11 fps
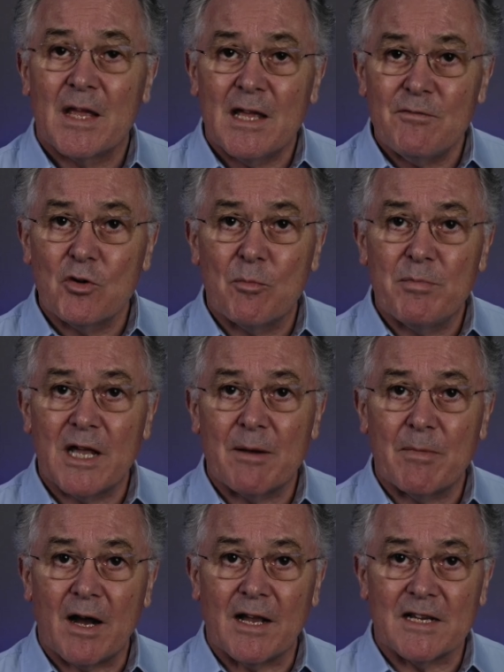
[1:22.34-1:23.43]
If your
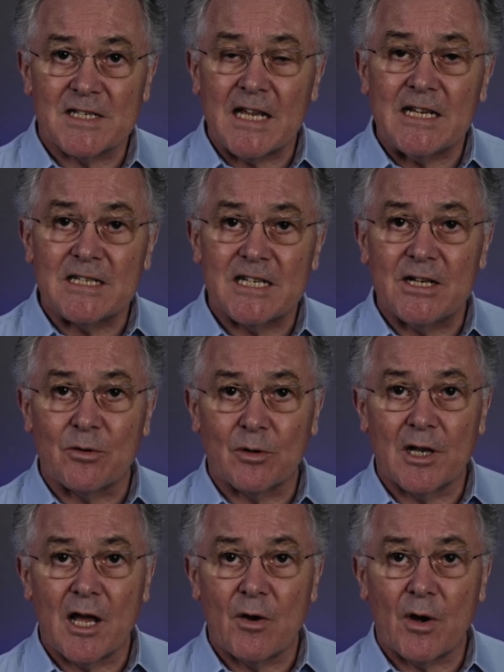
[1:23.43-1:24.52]
BMI is 18 or
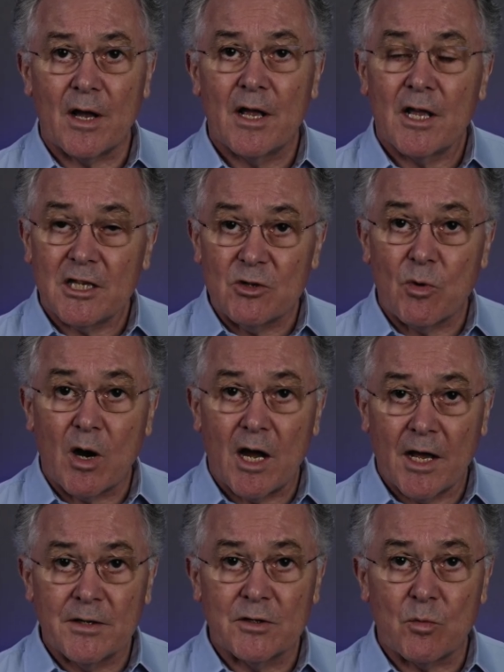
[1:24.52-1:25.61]
lower, you are
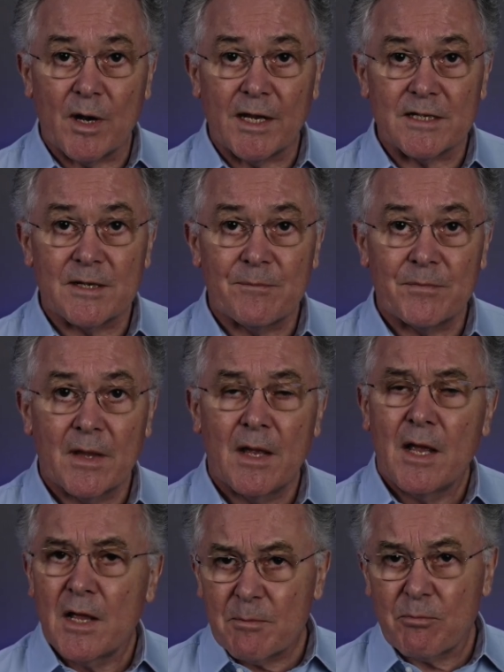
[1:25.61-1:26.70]
underweight.
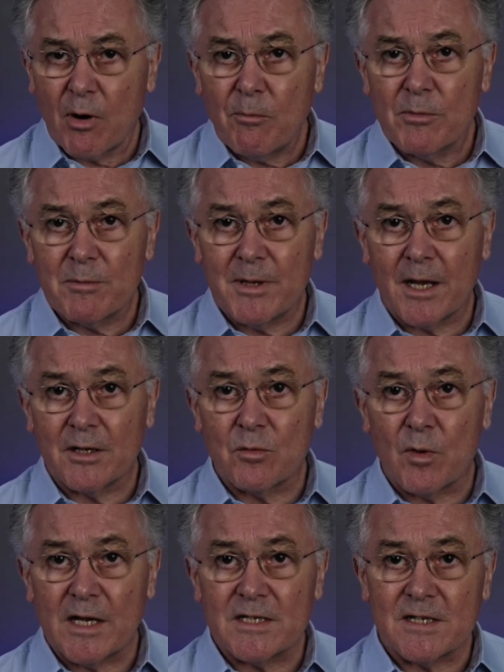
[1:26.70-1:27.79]
The problem with being
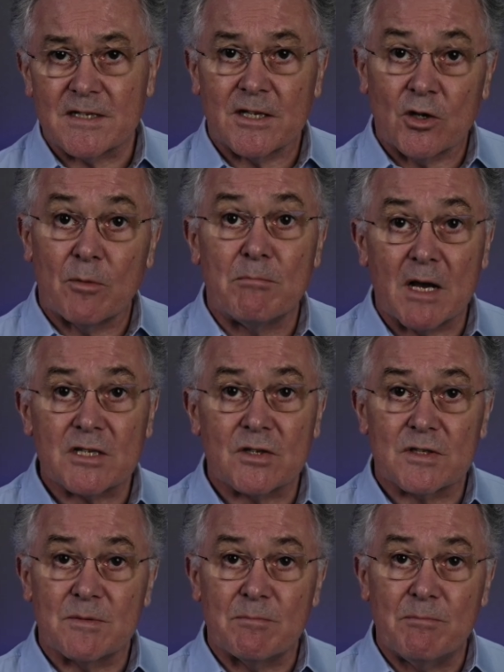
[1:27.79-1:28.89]
underweight is that your
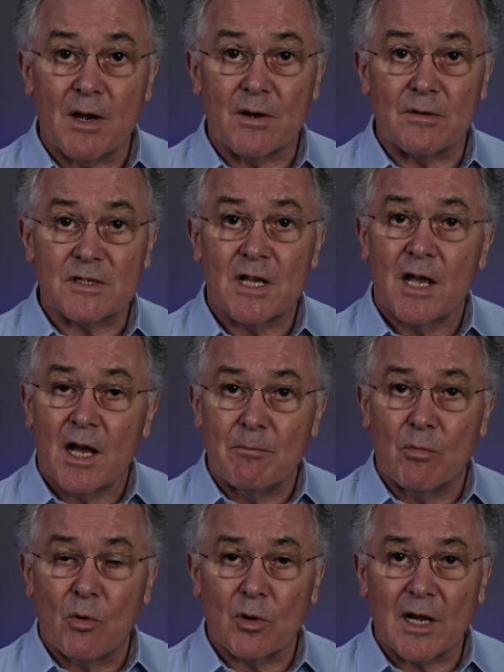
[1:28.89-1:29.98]
muscles and bones are
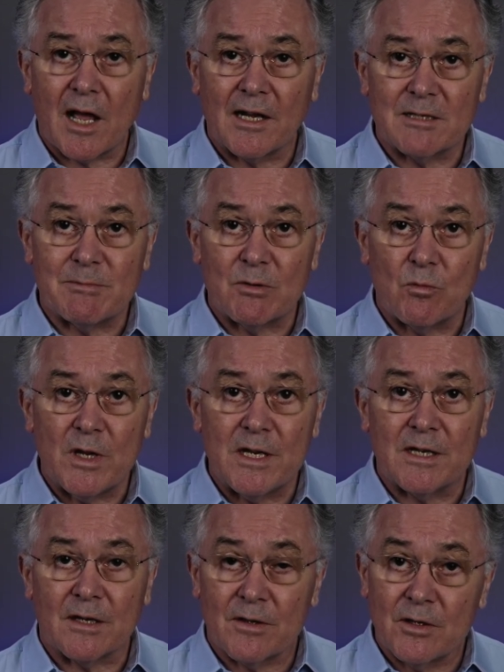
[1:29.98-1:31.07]
more likely to be
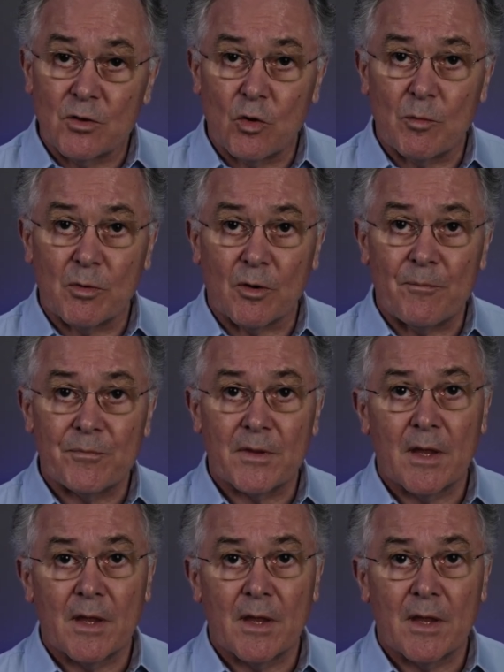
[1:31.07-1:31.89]
weaker than normal.